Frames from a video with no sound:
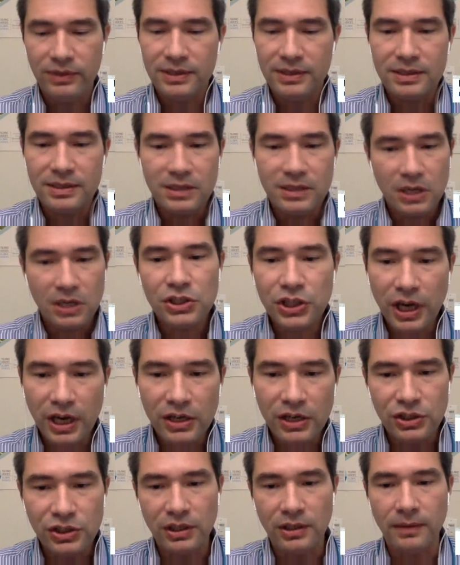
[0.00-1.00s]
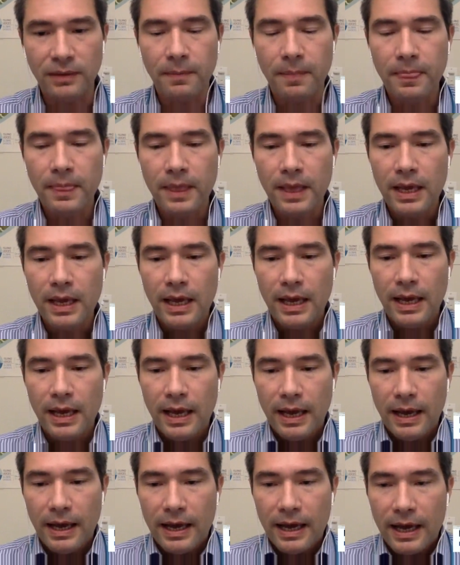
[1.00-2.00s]
search engine
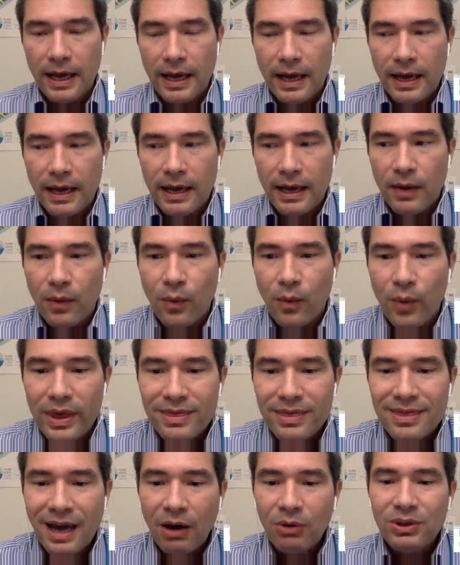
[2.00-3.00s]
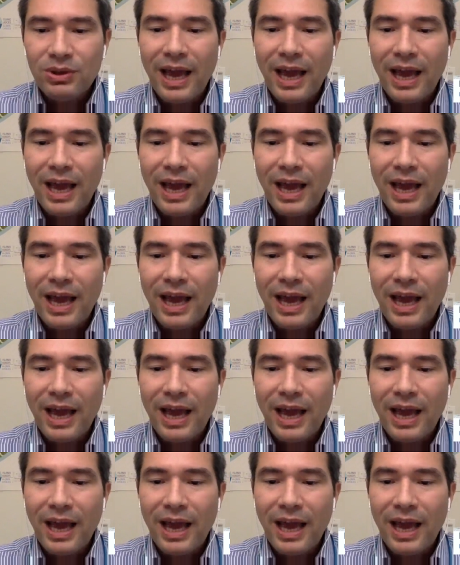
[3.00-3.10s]
without